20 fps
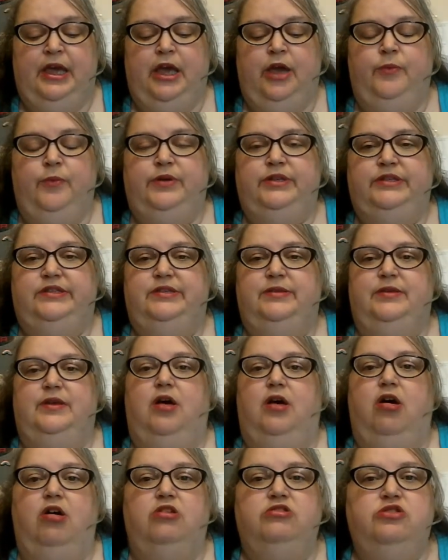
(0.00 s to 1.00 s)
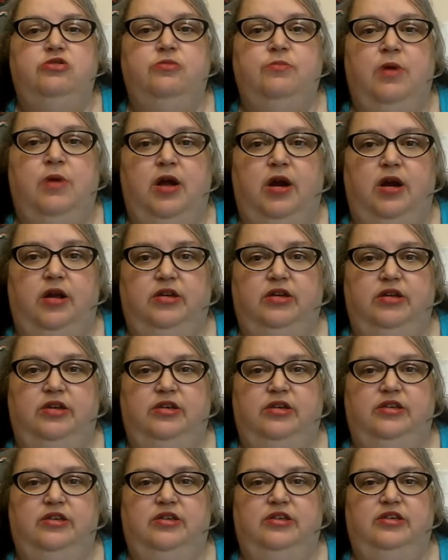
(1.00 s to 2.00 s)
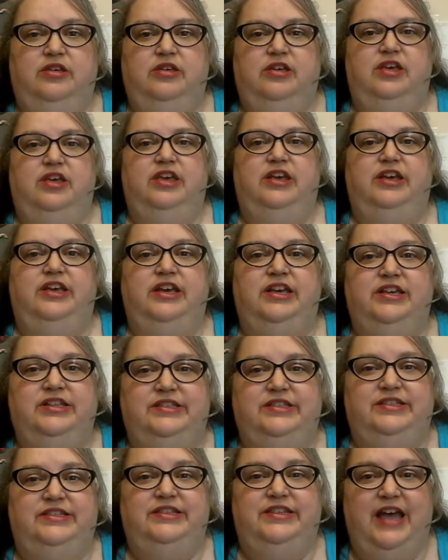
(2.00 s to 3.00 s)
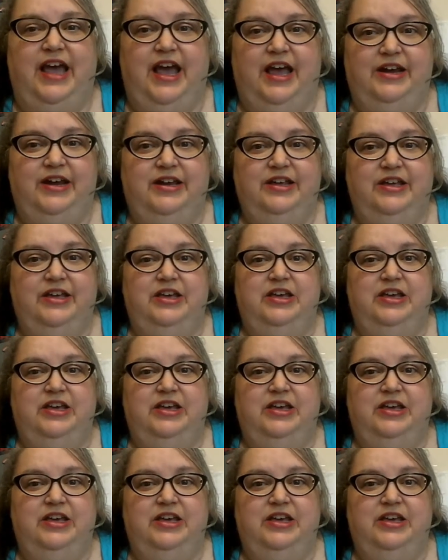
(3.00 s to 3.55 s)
And we'd say, on your mark, get set,